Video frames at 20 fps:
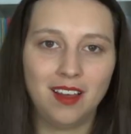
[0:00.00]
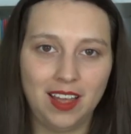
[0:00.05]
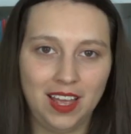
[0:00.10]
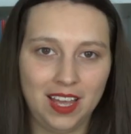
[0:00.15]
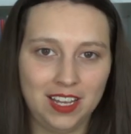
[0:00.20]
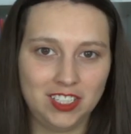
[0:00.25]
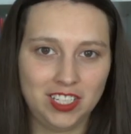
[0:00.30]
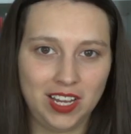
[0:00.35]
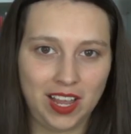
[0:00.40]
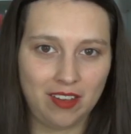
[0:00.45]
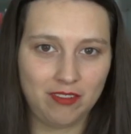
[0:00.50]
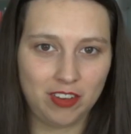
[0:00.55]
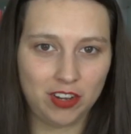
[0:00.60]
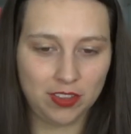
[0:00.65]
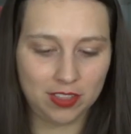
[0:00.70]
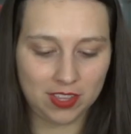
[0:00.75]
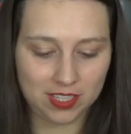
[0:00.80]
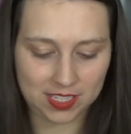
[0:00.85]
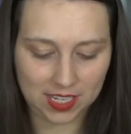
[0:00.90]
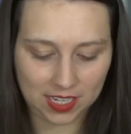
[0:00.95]
I actually have
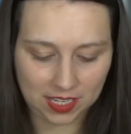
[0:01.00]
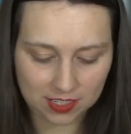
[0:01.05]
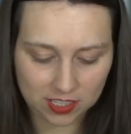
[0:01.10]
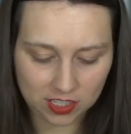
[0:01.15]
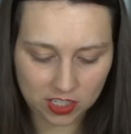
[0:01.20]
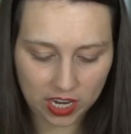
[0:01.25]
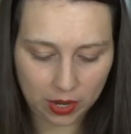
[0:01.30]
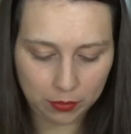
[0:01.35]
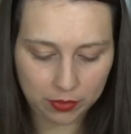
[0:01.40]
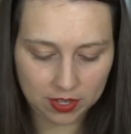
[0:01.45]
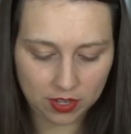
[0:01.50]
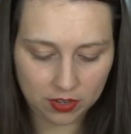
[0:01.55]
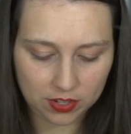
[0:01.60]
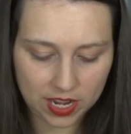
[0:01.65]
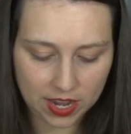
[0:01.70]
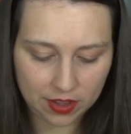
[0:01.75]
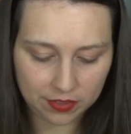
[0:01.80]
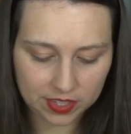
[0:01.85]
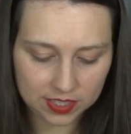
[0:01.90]
another zine to share with you now.